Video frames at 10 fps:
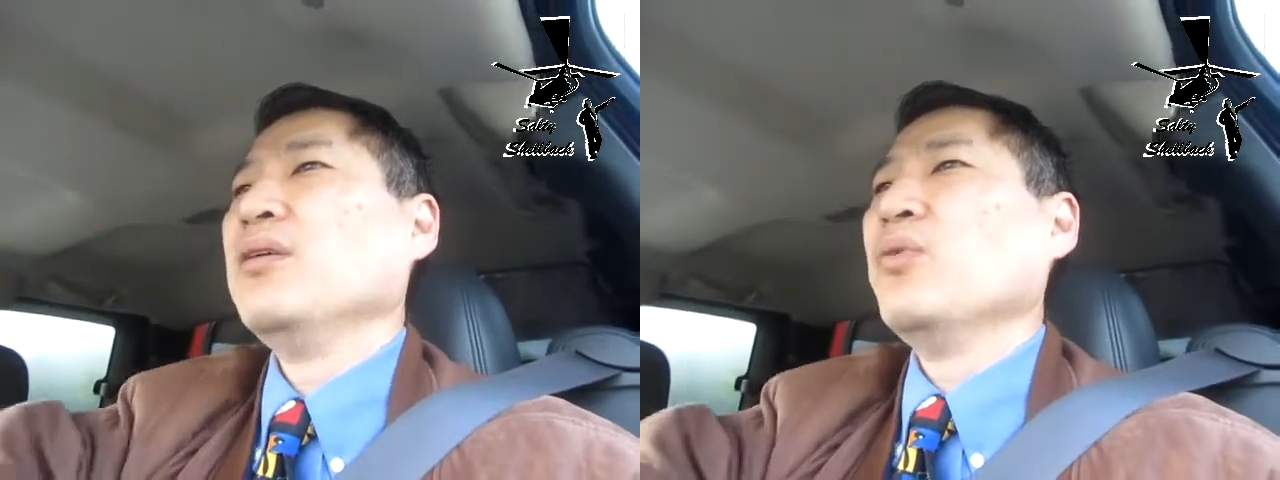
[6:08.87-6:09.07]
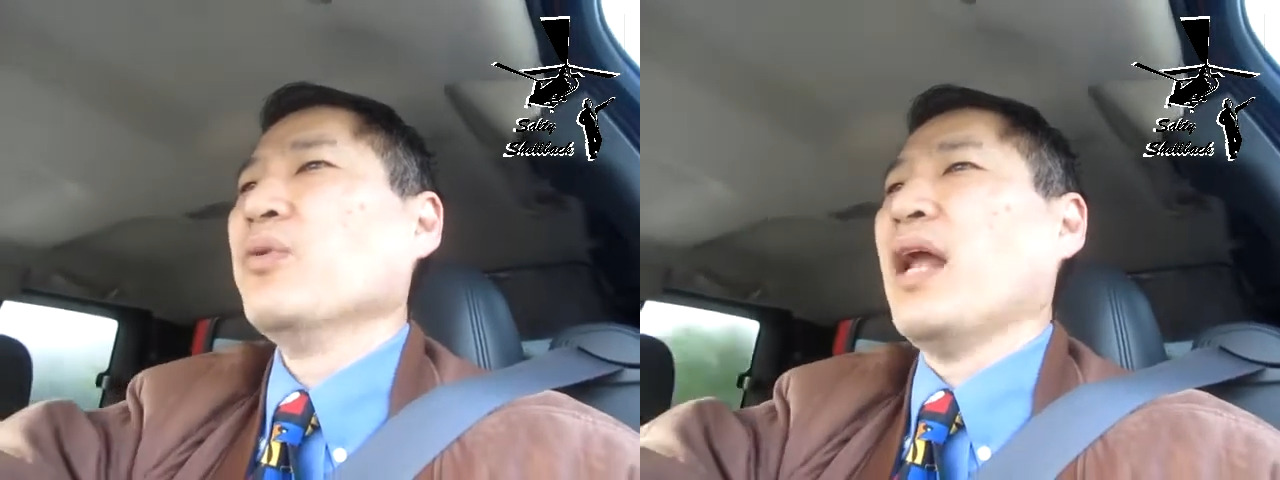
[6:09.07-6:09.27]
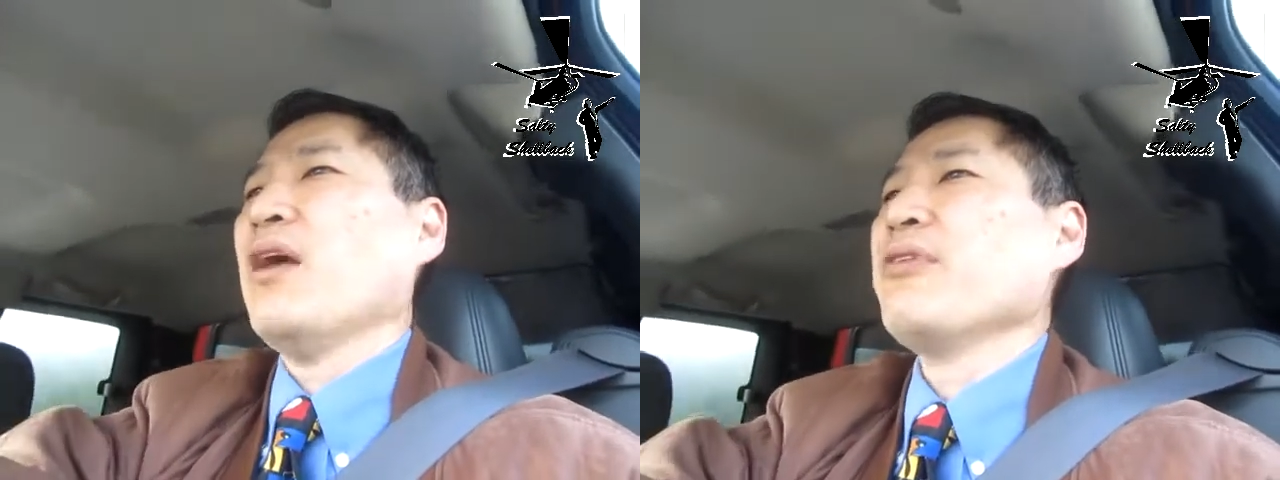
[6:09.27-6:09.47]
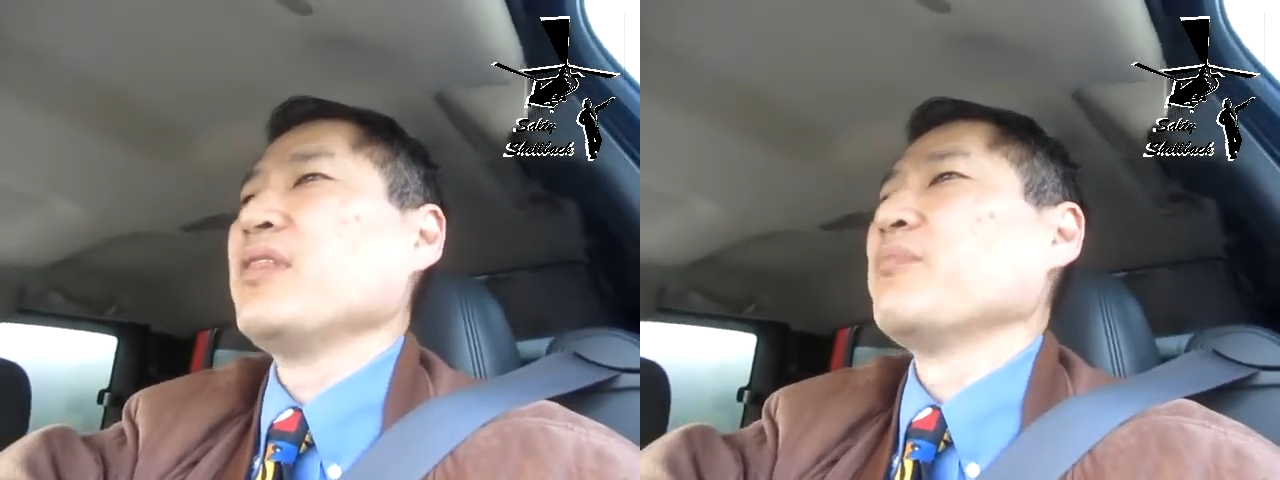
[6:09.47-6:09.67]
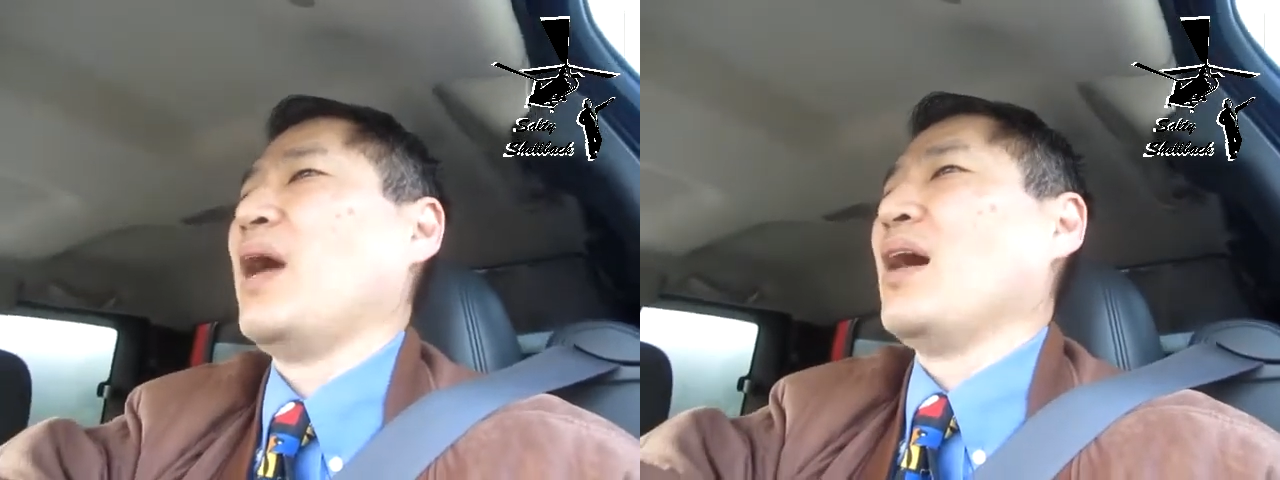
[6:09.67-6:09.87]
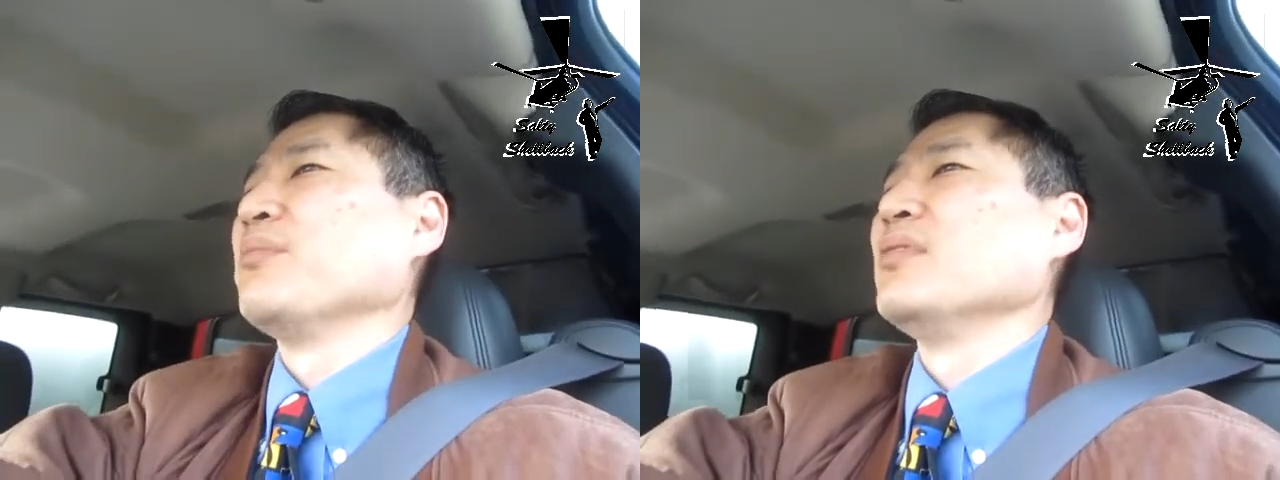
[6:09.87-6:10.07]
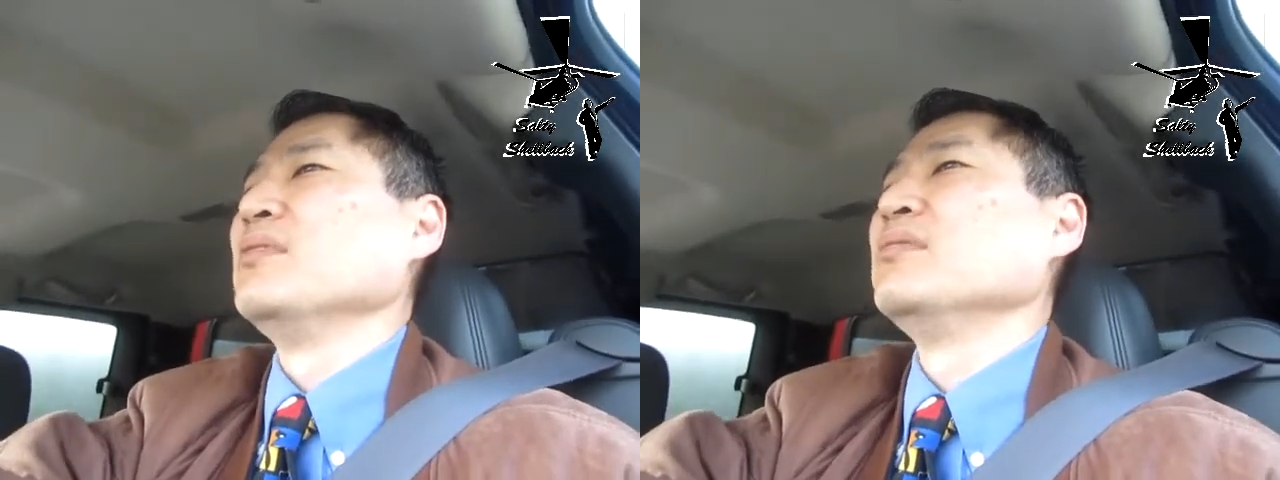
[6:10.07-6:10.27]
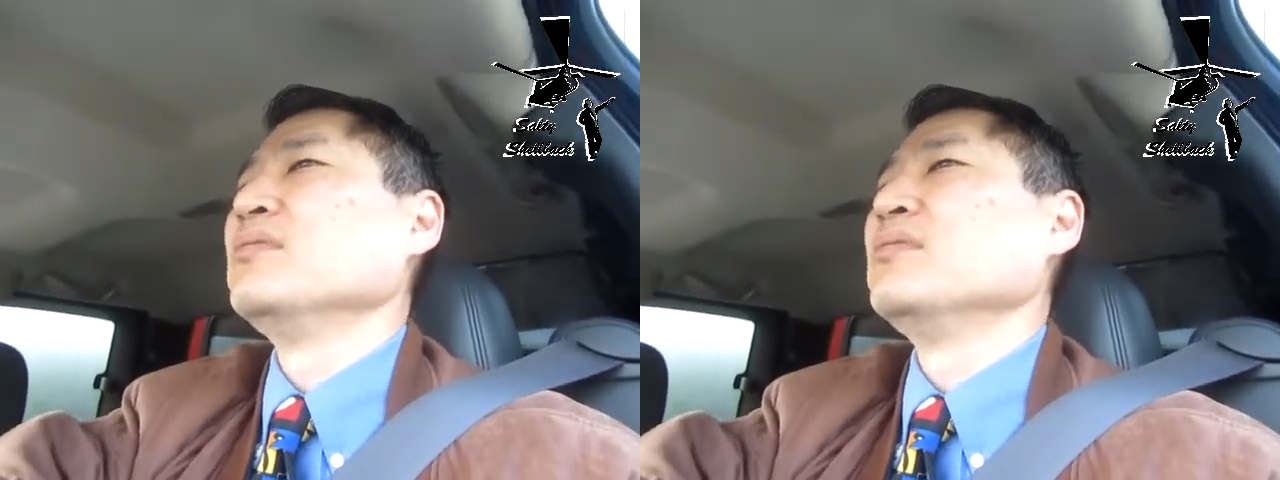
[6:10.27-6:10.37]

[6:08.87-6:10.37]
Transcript: when I read the Bible,